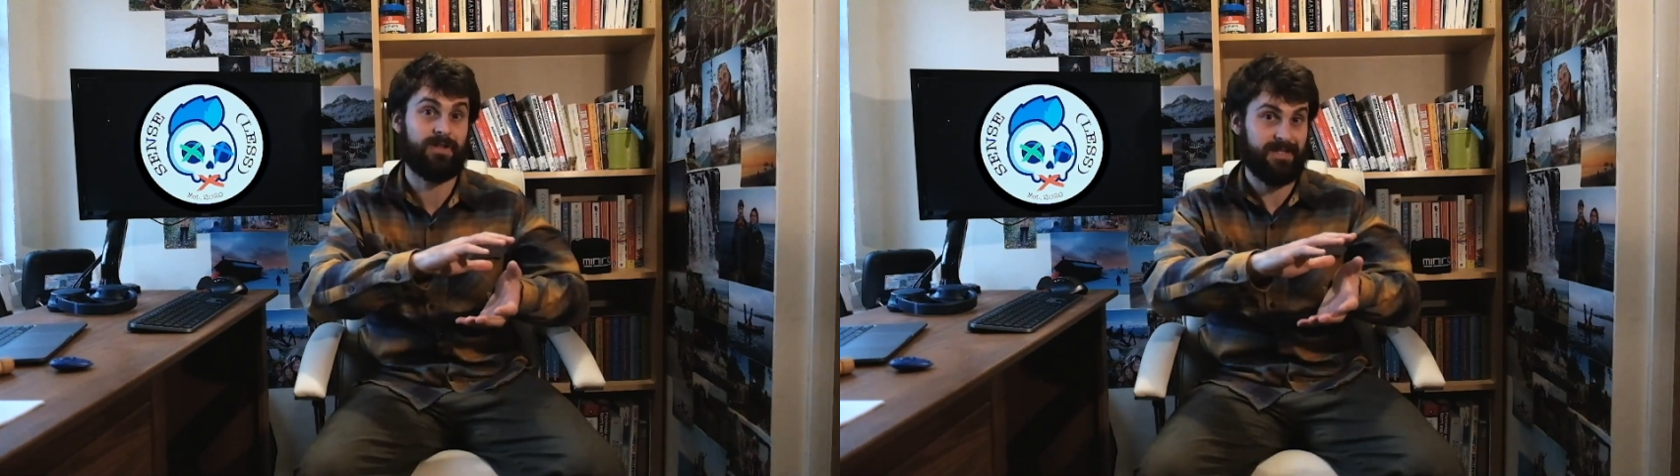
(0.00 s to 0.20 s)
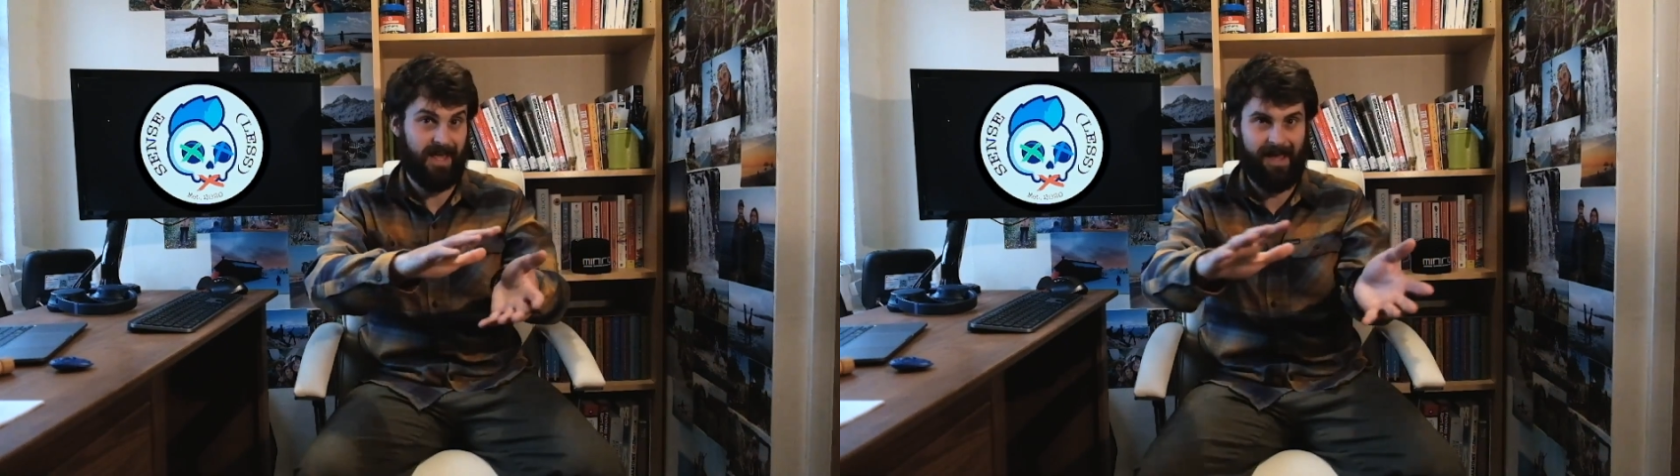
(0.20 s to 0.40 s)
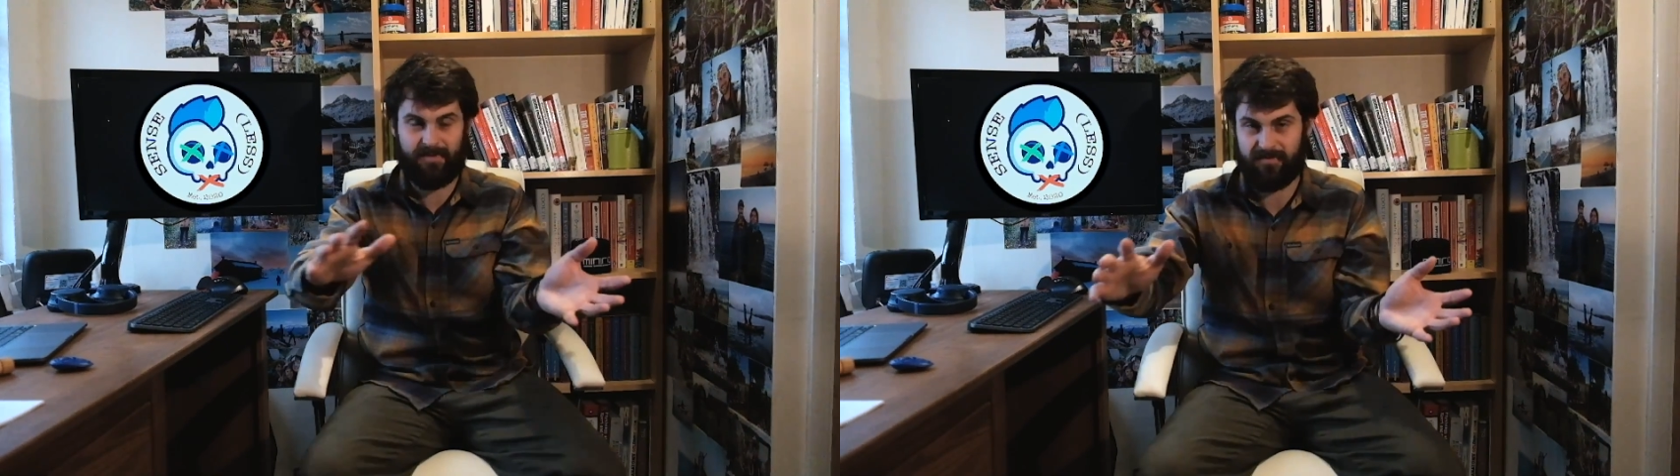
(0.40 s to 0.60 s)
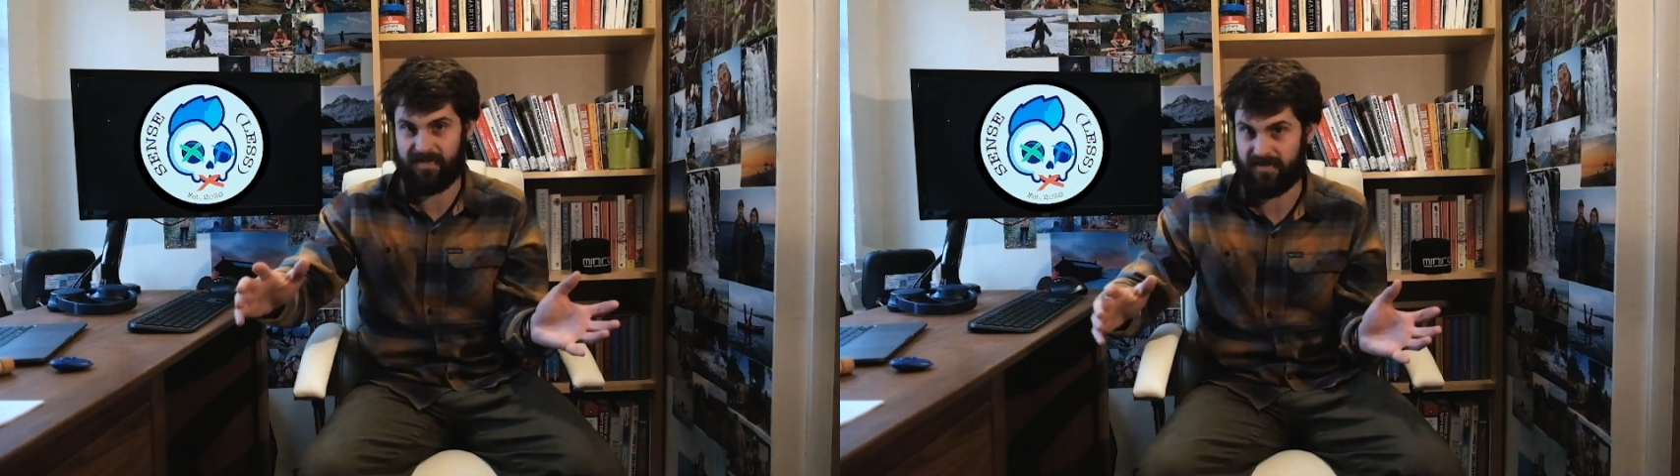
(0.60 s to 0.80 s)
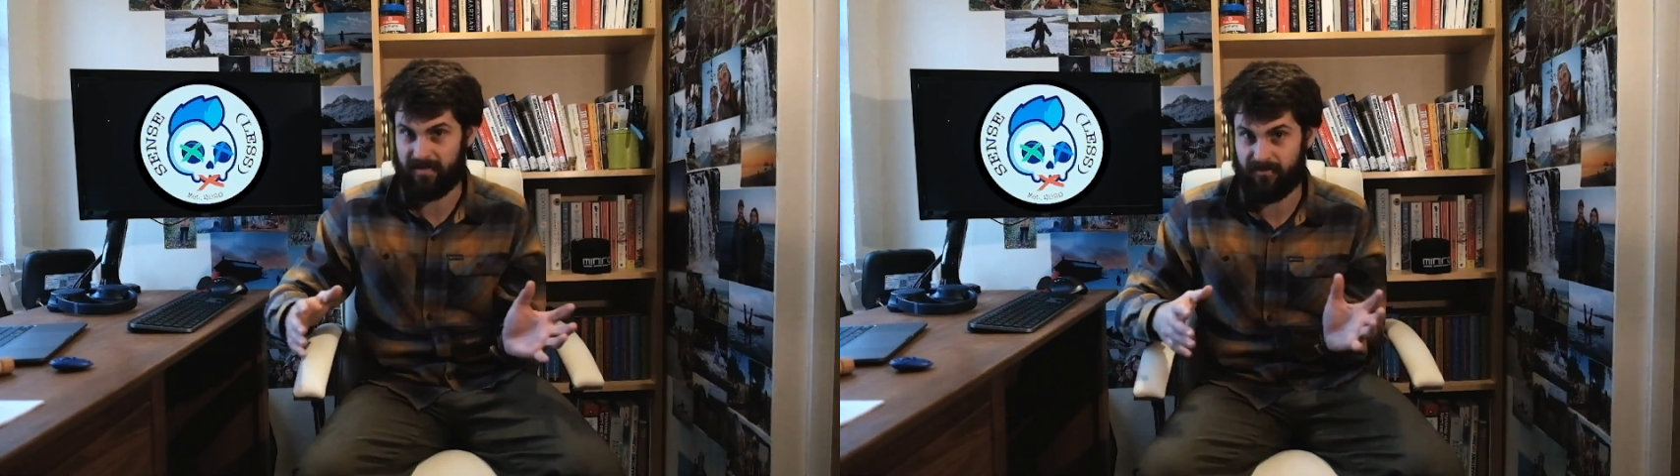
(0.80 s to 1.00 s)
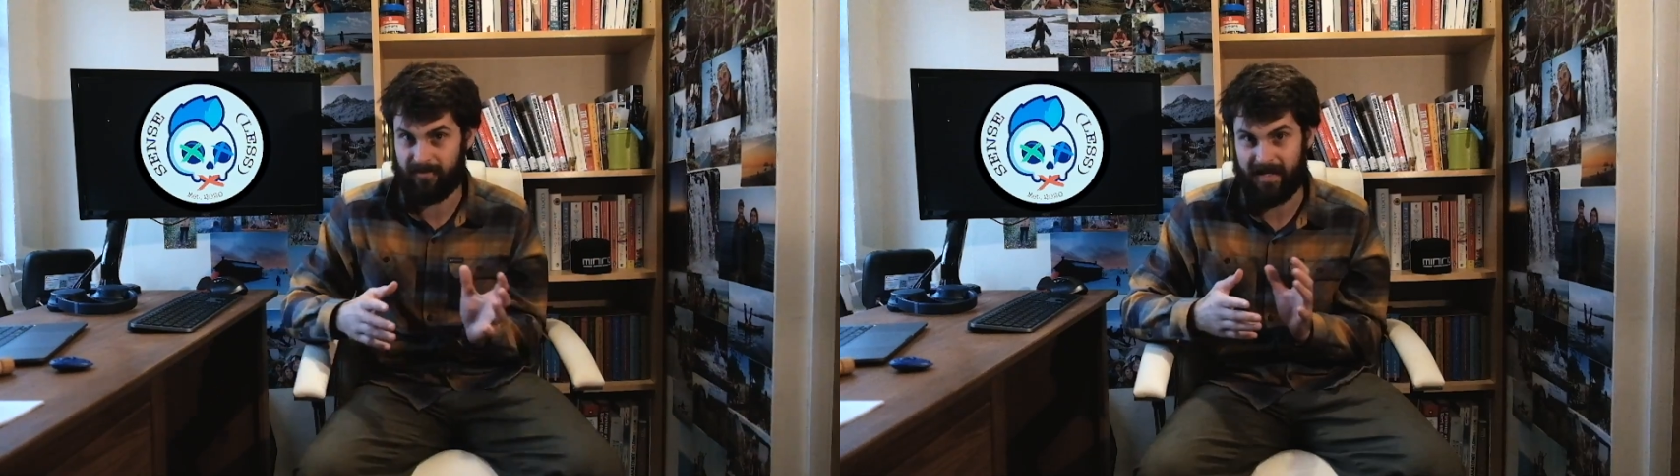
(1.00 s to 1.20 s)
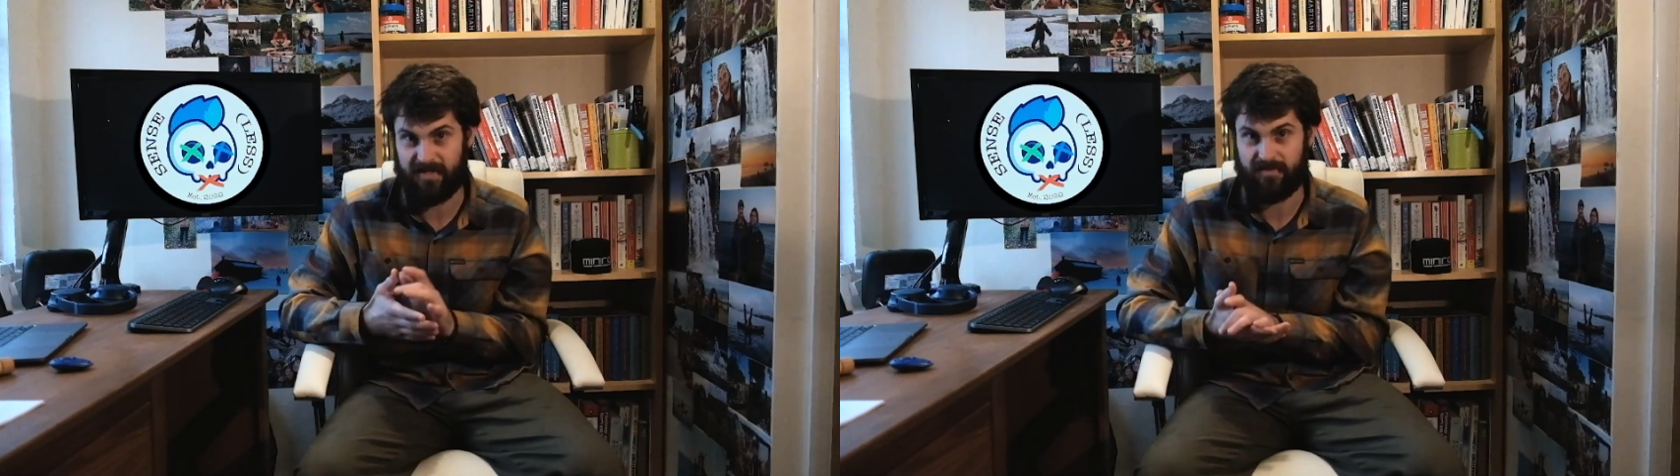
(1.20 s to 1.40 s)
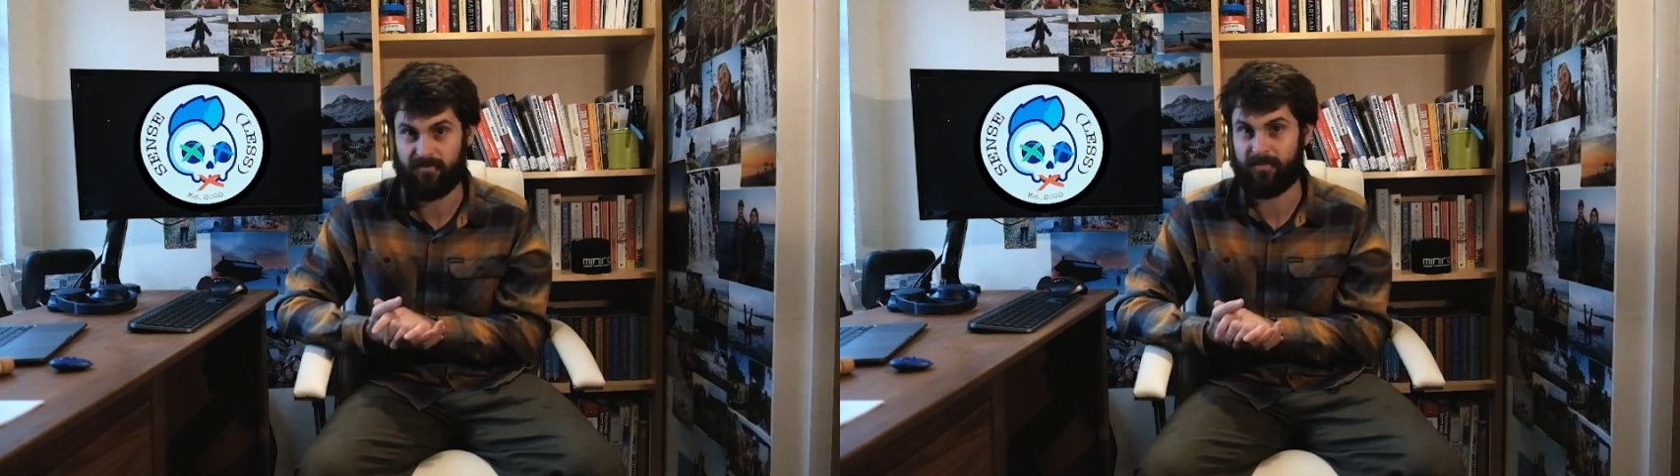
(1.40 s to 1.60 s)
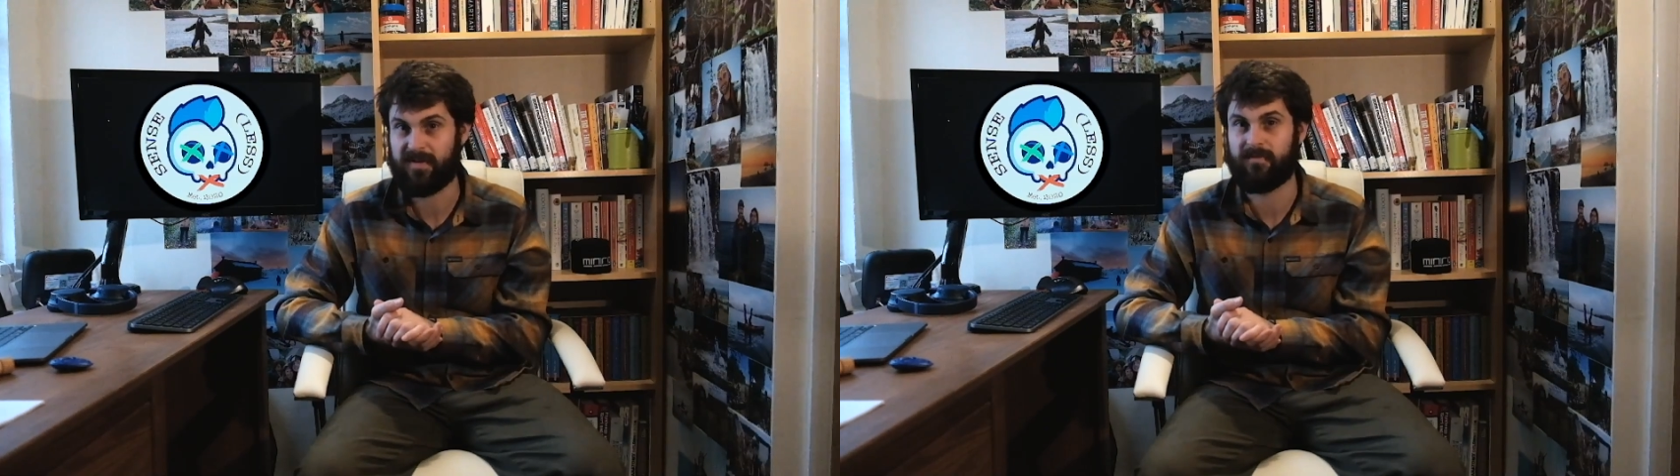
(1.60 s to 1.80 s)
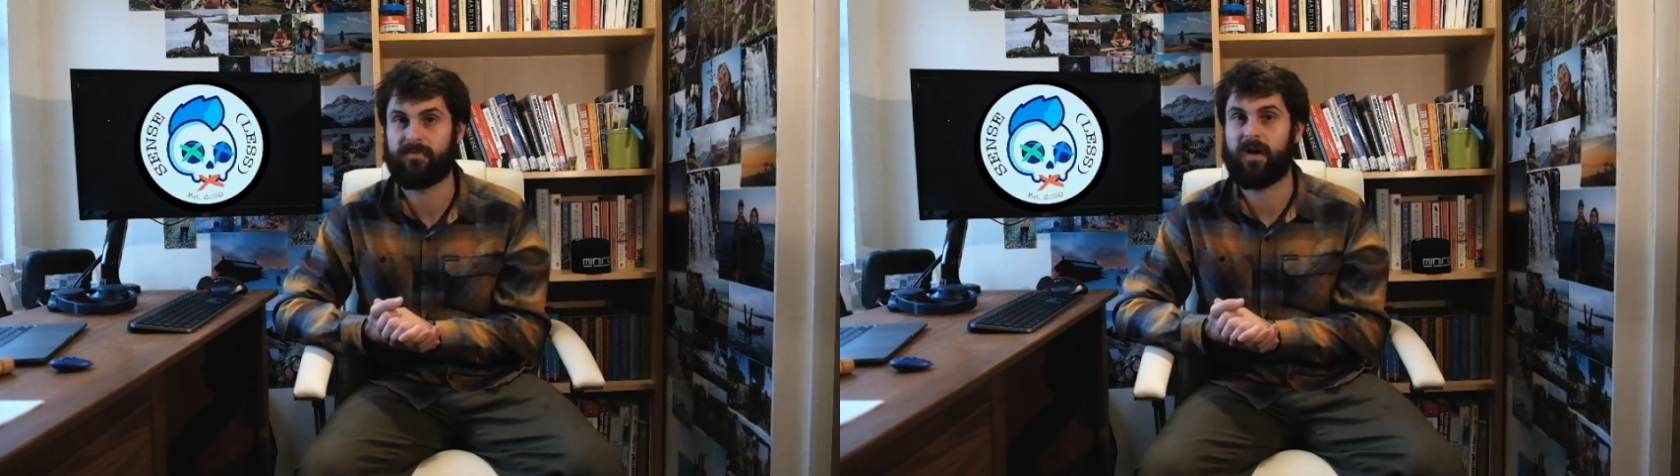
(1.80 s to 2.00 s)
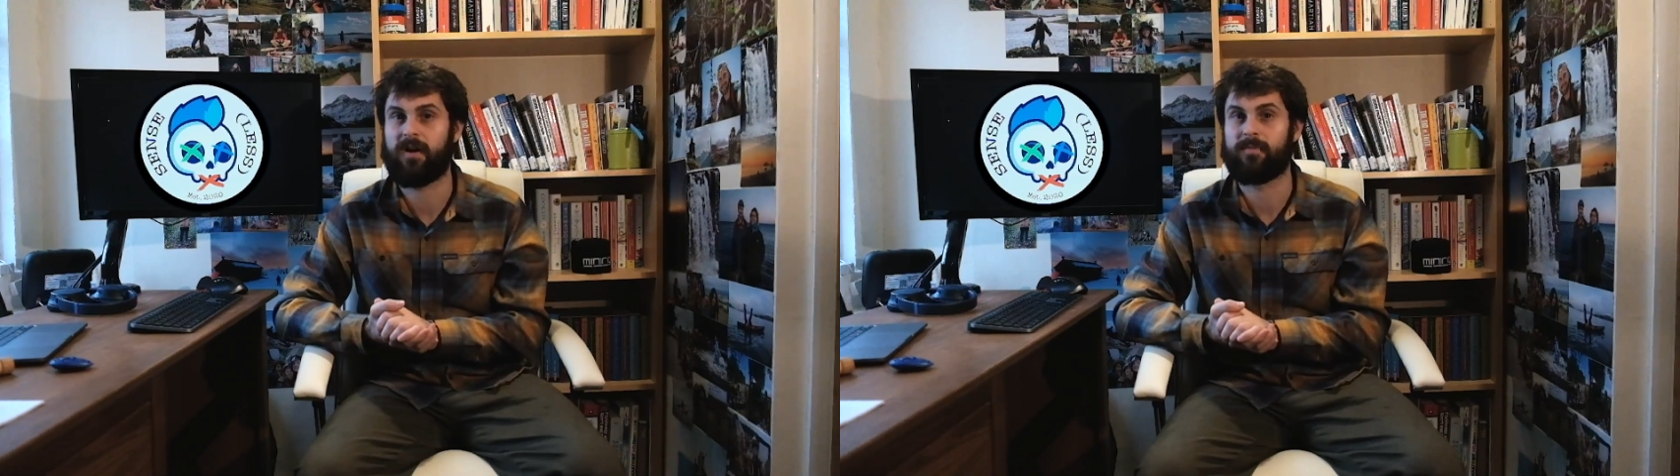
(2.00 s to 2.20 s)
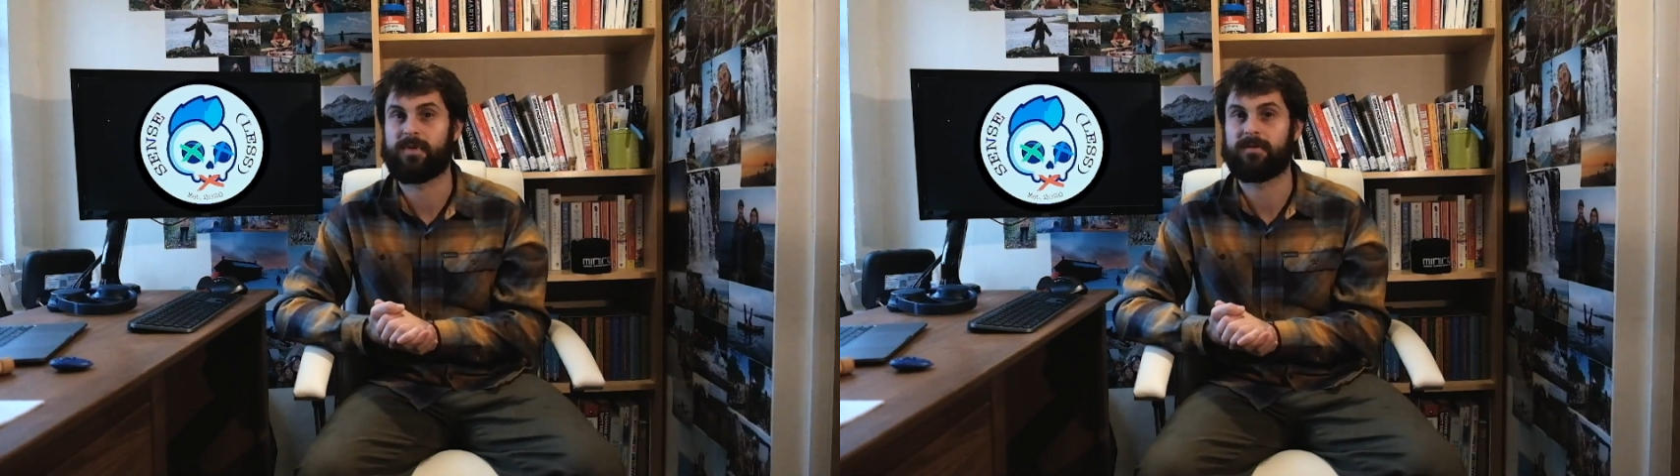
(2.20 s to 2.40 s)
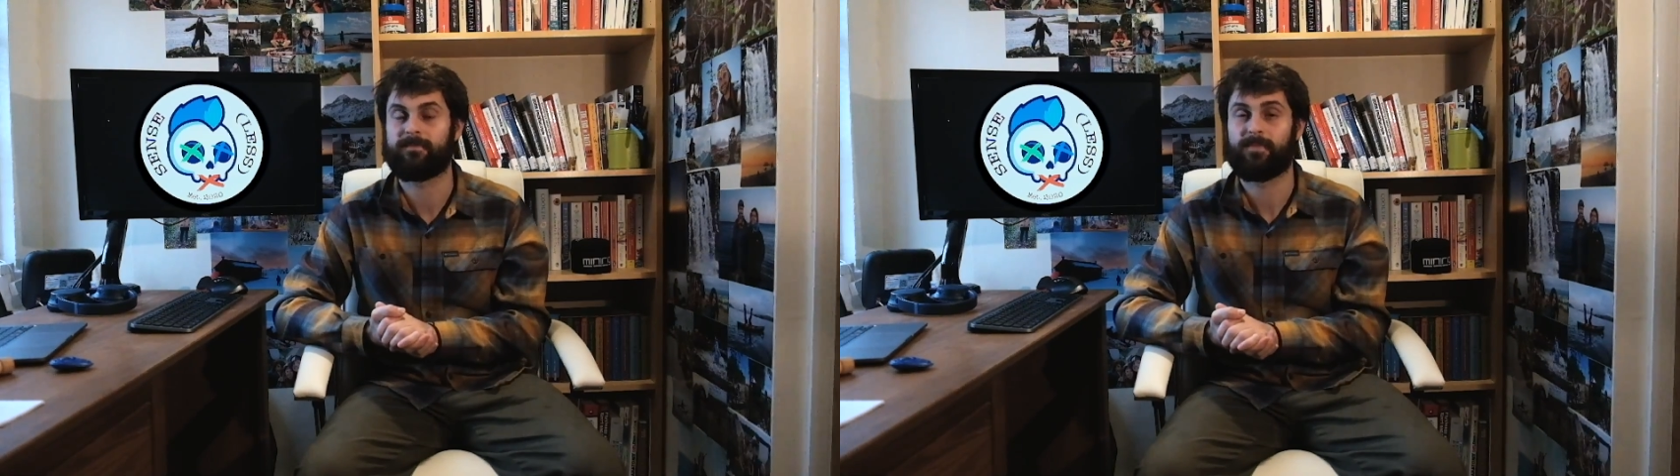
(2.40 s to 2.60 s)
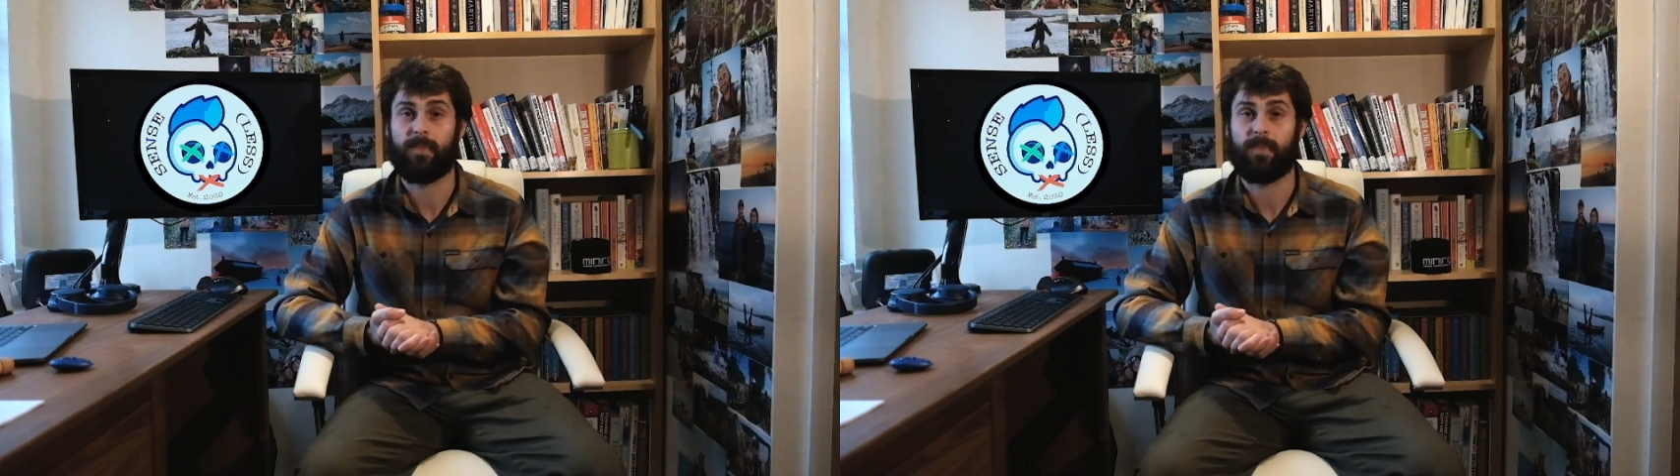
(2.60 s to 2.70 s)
to capture visual information from the environment.